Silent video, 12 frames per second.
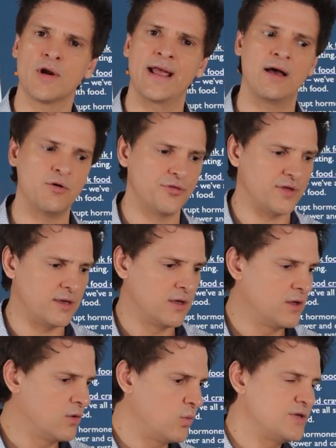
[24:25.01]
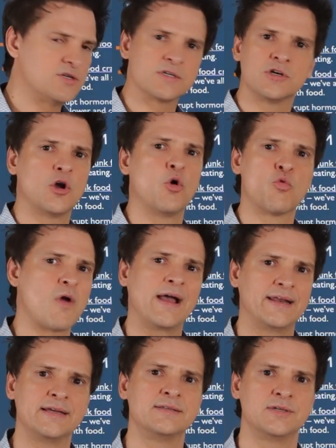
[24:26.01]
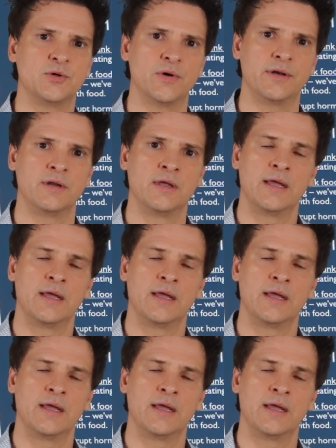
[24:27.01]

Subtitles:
healthy, we just go right into it.